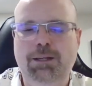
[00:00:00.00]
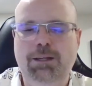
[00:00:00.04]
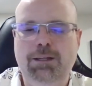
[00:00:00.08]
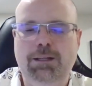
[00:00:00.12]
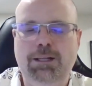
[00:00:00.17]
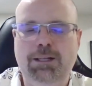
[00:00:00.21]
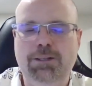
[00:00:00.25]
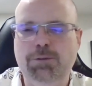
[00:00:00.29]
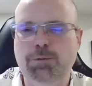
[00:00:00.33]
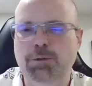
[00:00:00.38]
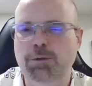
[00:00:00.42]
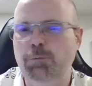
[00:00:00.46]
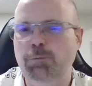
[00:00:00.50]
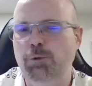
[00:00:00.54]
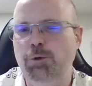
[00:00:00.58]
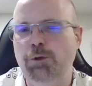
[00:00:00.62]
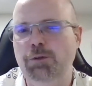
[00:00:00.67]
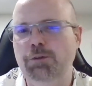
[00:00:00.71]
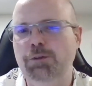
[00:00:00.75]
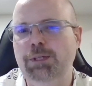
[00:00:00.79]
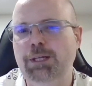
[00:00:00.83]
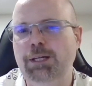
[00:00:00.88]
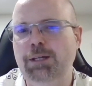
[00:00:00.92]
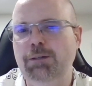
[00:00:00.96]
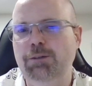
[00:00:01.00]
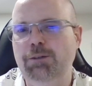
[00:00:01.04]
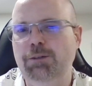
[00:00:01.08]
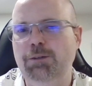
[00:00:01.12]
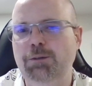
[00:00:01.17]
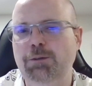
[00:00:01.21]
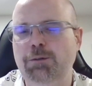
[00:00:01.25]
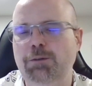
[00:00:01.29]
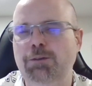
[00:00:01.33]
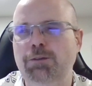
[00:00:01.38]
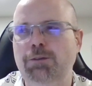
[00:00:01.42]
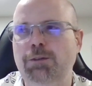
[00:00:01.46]
That's what it boils down
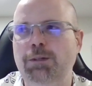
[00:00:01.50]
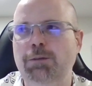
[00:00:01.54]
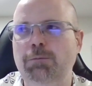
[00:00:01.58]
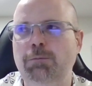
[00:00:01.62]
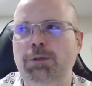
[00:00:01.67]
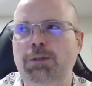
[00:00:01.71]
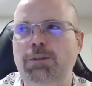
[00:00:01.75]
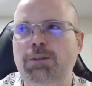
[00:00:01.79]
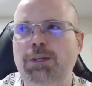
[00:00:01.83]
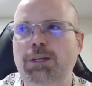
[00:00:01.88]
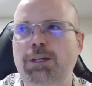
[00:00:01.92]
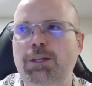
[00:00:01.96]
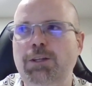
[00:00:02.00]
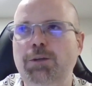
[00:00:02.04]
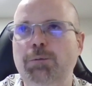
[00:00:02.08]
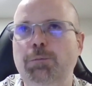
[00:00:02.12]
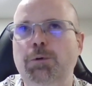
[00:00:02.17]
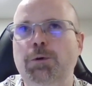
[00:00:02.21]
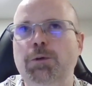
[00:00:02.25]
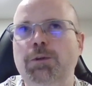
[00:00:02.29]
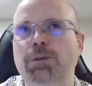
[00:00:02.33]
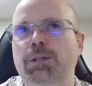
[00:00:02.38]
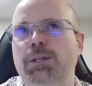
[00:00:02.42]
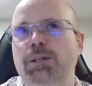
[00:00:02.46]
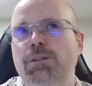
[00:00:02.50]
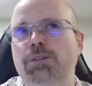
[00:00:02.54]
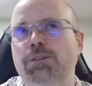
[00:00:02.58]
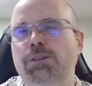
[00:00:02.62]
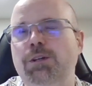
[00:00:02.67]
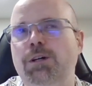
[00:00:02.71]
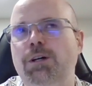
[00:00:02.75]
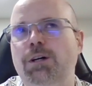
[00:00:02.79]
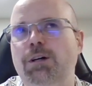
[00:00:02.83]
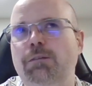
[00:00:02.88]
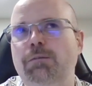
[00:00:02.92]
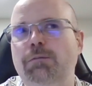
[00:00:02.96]
to. Is that we tend to put things
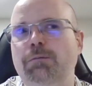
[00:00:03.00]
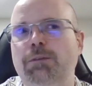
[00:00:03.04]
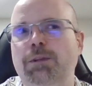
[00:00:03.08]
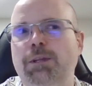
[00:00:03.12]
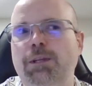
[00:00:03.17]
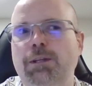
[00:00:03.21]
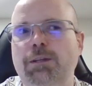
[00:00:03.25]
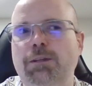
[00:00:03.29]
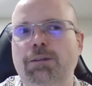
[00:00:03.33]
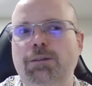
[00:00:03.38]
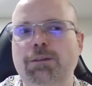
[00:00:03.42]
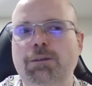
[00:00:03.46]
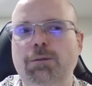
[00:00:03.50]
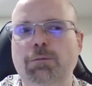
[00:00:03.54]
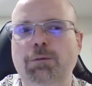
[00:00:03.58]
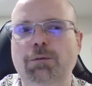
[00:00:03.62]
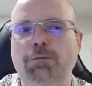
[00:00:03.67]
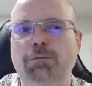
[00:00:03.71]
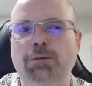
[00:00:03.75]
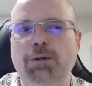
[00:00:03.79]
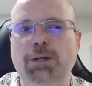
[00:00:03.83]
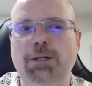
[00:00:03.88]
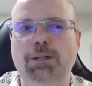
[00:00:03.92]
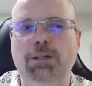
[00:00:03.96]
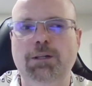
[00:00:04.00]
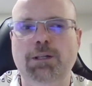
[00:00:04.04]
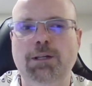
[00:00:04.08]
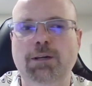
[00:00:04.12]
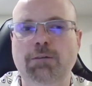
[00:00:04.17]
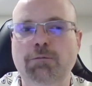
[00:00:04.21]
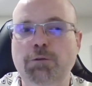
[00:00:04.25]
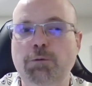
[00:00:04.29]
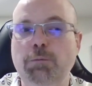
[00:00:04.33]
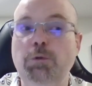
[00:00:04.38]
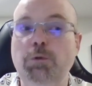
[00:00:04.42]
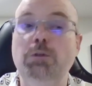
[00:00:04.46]
off that uh, we find
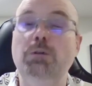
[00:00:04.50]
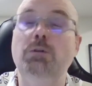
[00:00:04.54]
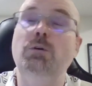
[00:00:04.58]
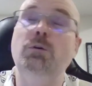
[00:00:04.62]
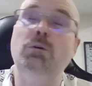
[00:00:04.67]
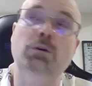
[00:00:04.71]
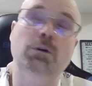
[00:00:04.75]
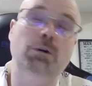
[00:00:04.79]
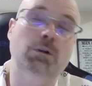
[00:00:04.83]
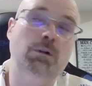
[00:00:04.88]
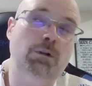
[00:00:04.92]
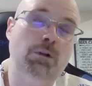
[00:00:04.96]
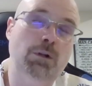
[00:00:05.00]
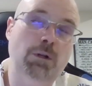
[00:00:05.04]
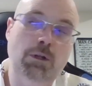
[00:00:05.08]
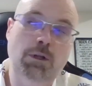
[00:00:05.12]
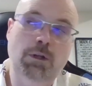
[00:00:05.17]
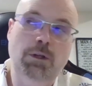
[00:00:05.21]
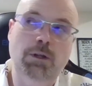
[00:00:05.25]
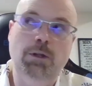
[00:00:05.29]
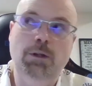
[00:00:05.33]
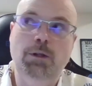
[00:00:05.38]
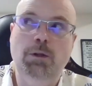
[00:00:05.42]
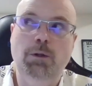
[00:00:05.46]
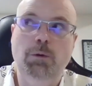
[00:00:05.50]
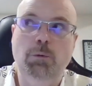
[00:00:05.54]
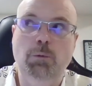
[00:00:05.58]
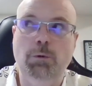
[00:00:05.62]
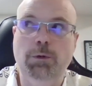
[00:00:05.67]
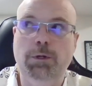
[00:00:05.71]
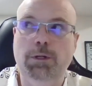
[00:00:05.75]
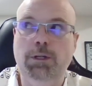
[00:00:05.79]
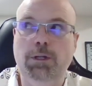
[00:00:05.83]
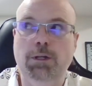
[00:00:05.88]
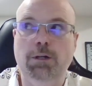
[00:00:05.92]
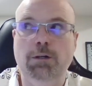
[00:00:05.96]
uncomfortable or
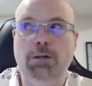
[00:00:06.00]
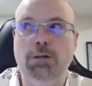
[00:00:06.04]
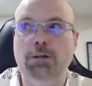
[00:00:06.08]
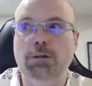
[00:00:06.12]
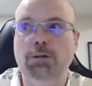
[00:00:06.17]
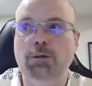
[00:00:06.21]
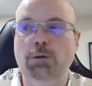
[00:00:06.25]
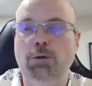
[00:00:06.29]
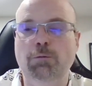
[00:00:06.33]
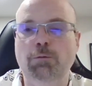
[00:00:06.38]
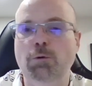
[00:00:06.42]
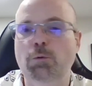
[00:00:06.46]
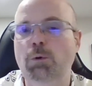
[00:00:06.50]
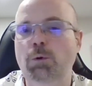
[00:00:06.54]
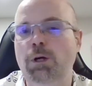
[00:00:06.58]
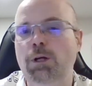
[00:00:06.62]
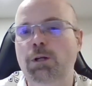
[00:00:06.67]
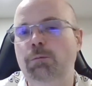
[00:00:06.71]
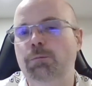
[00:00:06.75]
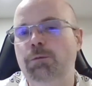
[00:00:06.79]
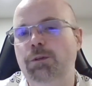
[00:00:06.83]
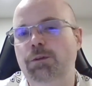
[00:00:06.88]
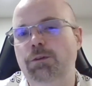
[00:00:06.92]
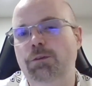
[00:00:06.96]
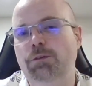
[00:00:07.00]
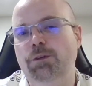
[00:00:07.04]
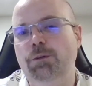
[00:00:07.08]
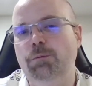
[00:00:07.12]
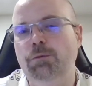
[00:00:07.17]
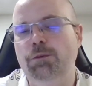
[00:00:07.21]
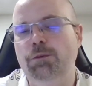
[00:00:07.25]
we are overwhelmed in some